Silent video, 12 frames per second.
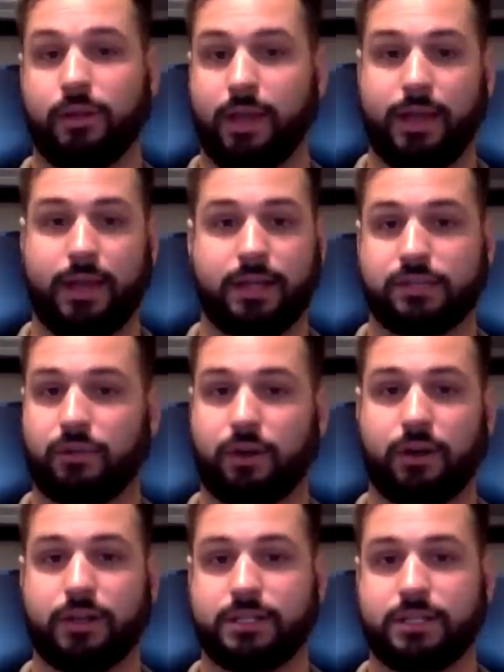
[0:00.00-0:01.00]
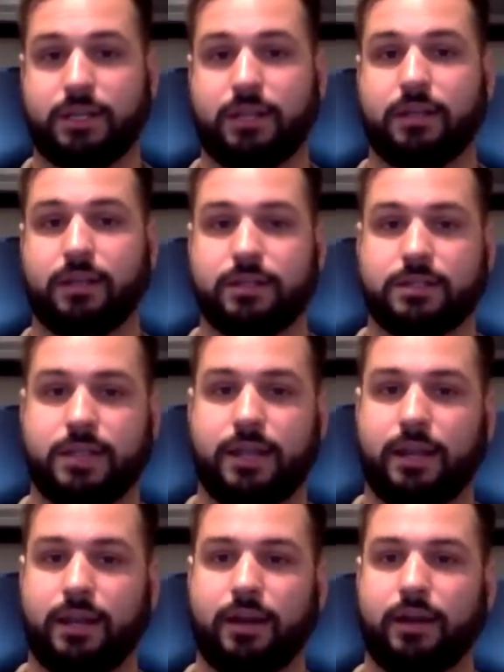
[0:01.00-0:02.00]
And as far as the
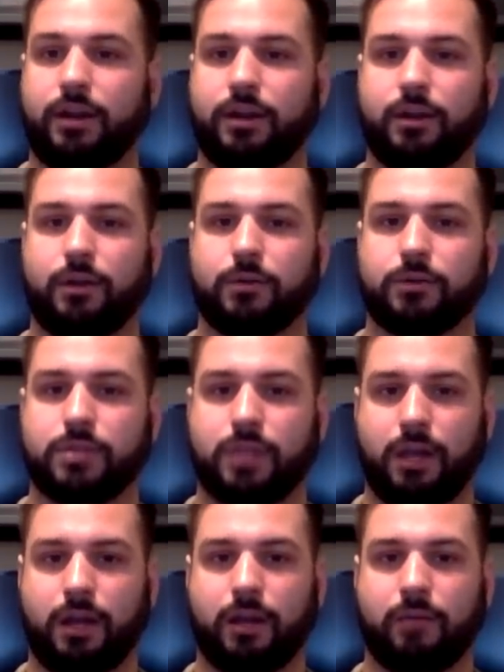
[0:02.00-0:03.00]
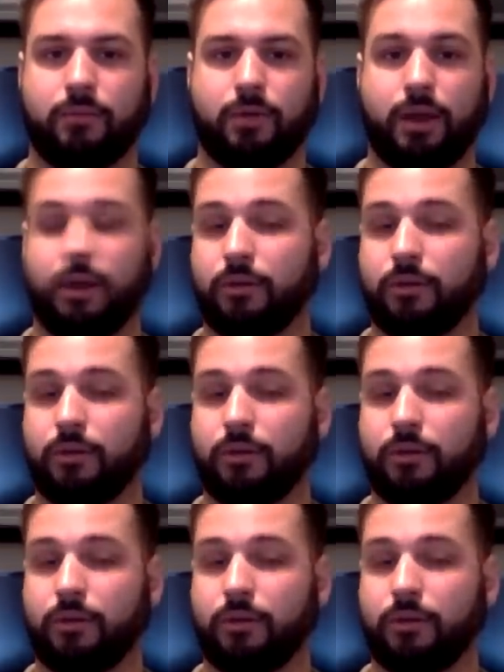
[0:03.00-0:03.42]
secondary goes, um,